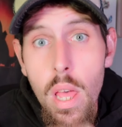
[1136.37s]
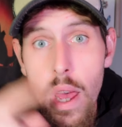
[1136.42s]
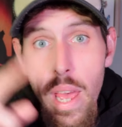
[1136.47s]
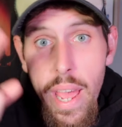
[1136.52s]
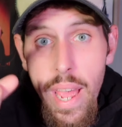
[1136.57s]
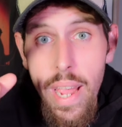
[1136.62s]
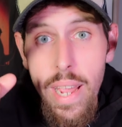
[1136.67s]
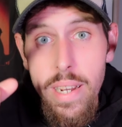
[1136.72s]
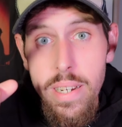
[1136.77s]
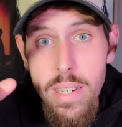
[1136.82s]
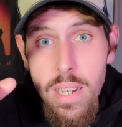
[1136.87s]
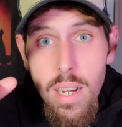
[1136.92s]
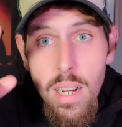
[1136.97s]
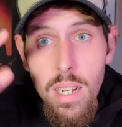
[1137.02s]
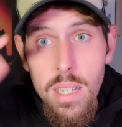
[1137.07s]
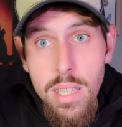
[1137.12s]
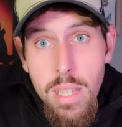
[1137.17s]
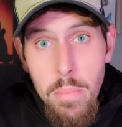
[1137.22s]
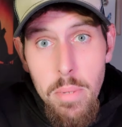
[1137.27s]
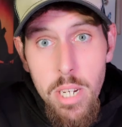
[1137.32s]
And
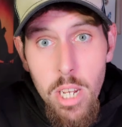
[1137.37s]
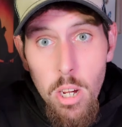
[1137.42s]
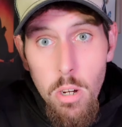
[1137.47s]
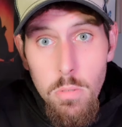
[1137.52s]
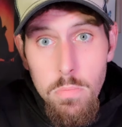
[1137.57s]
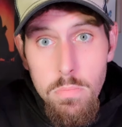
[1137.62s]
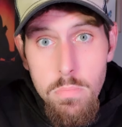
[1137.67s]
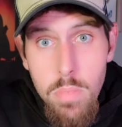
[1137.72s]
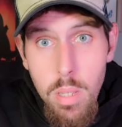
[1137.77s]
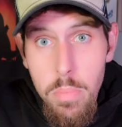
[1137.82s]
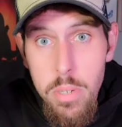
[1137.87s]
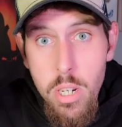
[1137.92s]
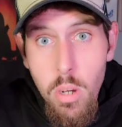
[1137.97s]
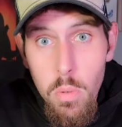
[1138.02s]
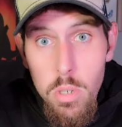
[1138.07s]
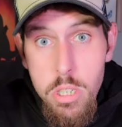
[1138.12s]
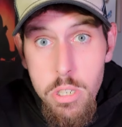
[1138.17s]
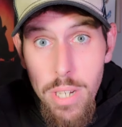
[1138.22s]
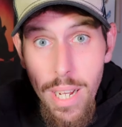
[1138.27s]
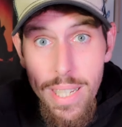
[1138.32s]
let me know. Let me know
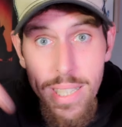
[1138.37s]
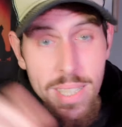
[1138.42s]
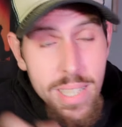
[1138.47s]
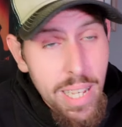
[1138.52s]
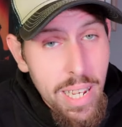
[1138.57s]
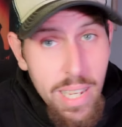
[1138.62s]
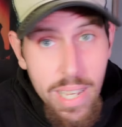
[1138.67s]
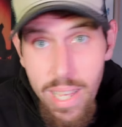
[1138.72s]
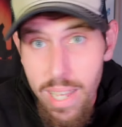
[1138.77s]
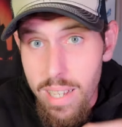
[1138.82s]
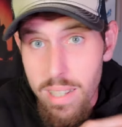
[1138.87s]
what you guys think.